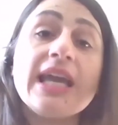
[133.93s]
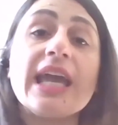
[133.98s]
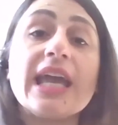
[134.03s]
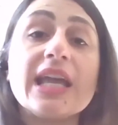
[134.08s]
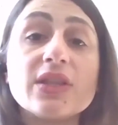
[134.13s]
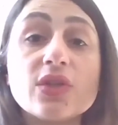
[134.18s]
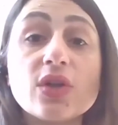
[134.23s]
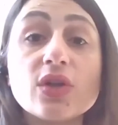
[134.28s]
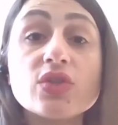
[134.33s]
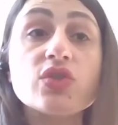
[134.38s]

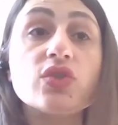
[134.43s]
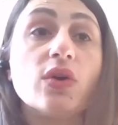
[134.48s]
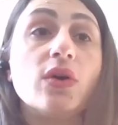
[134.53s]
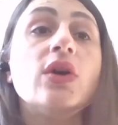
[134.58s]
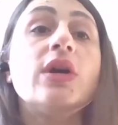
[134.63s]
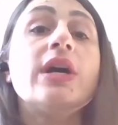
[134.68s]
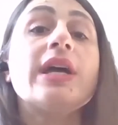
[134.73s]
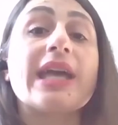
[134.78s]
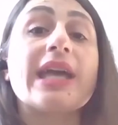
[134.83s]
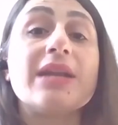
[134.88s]
and also
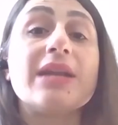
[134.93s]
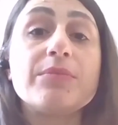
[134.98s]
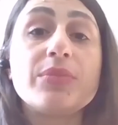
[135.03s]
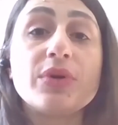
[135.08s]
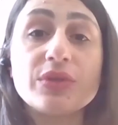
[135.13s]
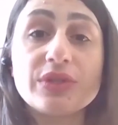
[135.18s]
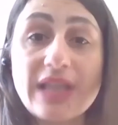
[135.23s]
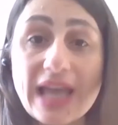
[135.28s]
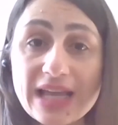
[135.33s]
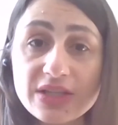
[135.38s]
can
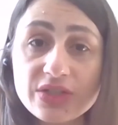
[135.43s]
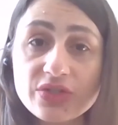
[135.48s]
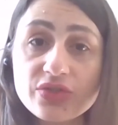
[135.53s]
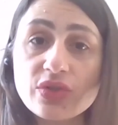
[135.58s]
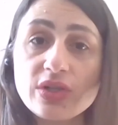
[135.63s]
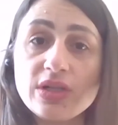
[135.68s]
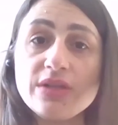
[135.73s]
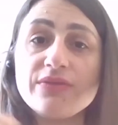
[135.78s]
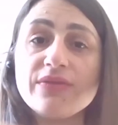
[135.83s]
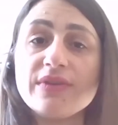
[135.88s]

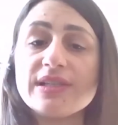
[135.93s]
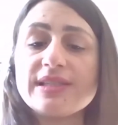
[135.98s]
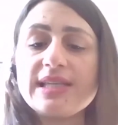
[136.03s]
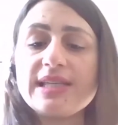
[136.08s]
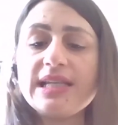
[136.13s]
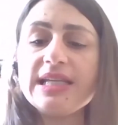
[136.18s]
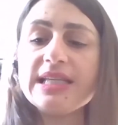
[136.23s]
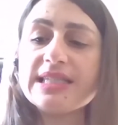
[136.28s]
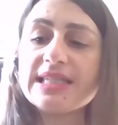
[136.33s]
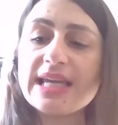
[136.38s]
potentially
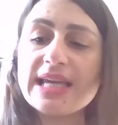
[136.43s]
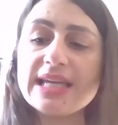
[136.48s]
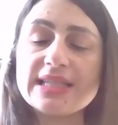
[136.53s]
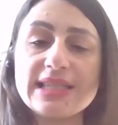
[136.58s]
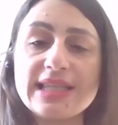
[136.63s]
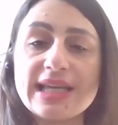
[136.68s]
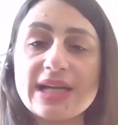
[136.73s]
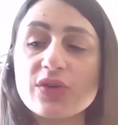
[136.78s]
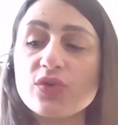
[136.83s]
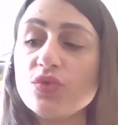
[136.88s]
facilitate
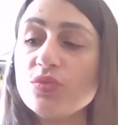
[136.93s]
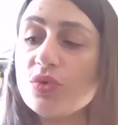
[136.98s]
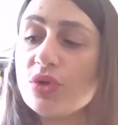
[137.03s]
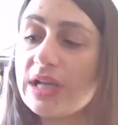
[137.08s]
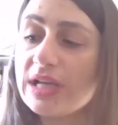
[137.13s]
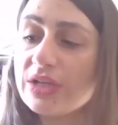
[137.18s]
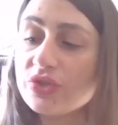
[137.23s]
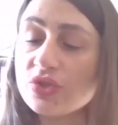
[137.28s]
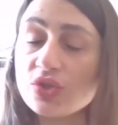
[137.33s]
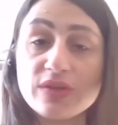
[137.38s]
the
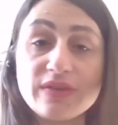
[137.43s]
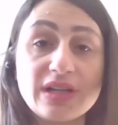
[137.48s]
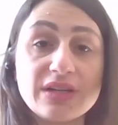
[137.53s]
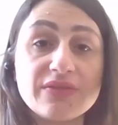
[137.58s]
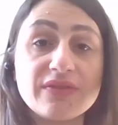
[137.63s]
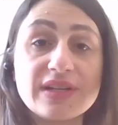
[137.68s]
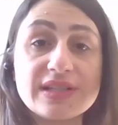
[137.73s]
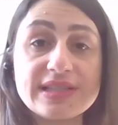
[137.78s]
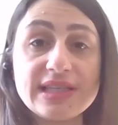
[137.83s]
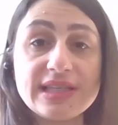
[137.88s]
accumulation of
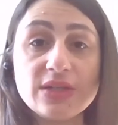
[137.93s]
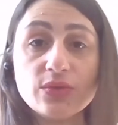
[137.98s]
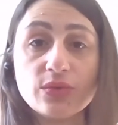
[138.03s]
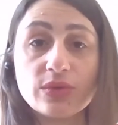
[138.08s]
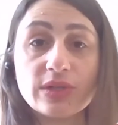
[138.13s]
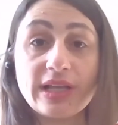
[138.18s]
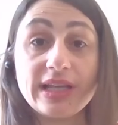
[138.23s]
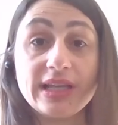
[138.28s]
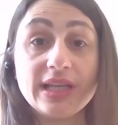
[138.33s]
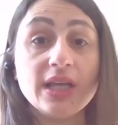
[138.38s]

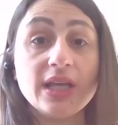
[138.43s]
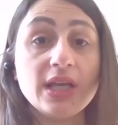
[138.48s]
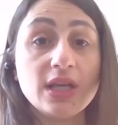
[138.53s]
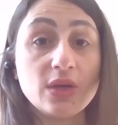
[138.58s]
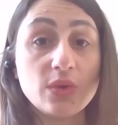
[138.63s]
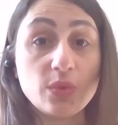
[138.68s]
alpha-synuclein,